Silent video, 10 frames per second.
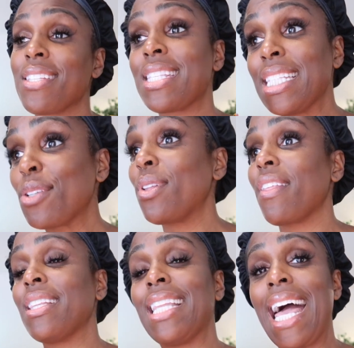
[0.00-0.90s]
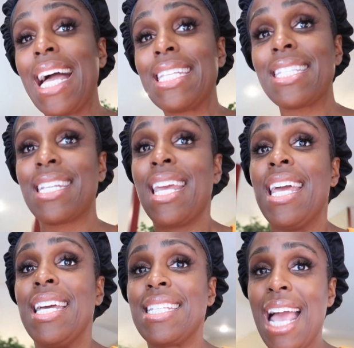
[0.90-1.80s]
This is literally the last
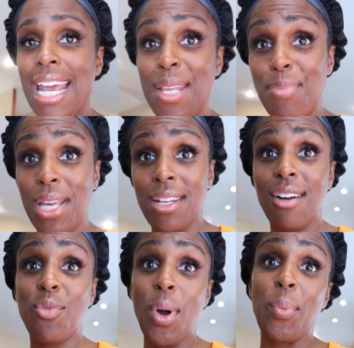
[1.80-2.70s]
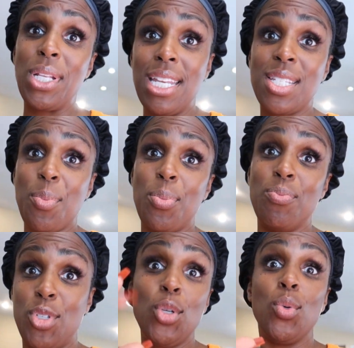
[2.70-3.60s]
tiny bit of what we need to
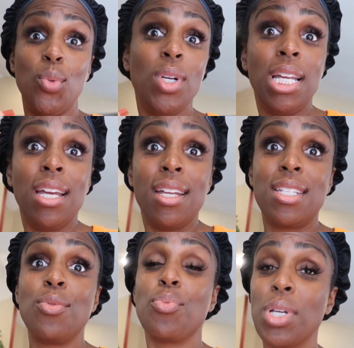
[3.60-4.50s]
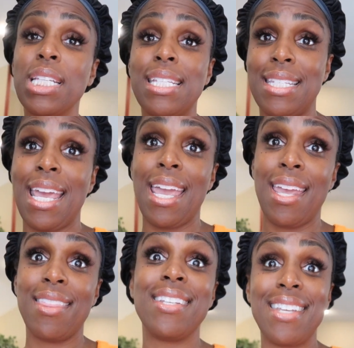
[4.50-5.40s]
do to really
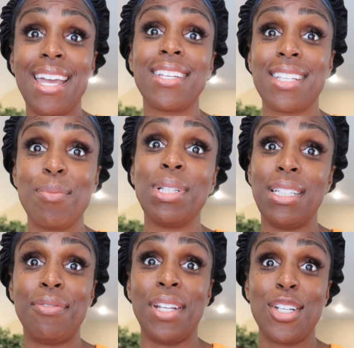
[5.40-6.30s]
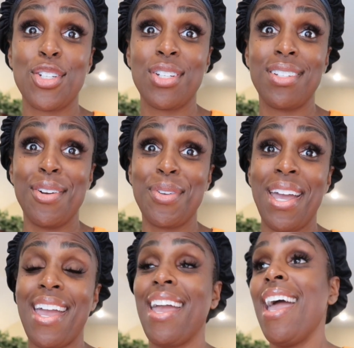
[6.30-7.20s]
say the deck is completely finished,
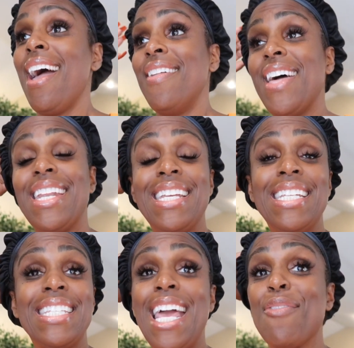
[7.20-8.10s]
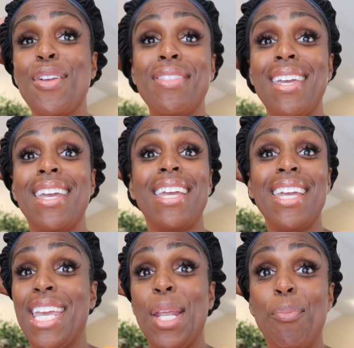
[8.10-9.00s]
okay? That is
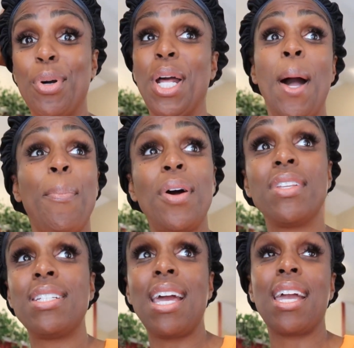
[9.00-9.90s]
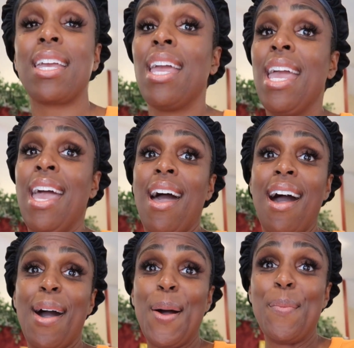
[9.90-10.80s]
everything getting put up on the deck,
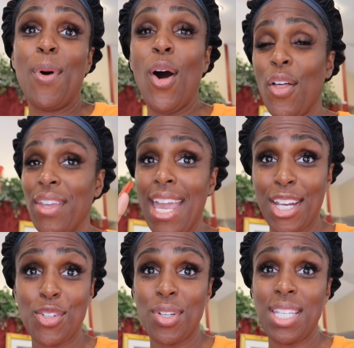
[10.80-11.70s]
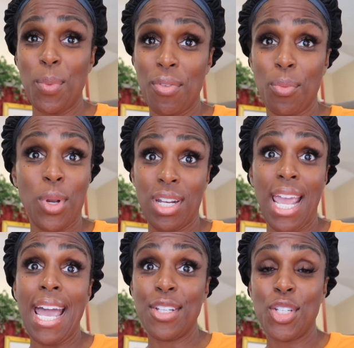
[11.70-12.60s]
um, all the extras that we, are gonna
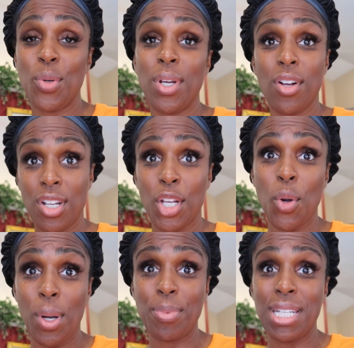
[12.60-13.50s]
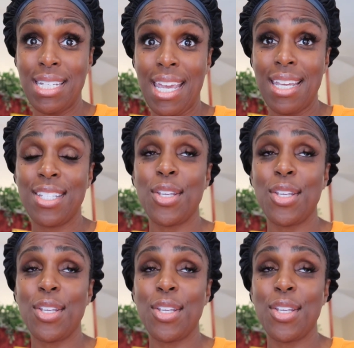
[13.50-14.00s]
add to it are gonna go up today.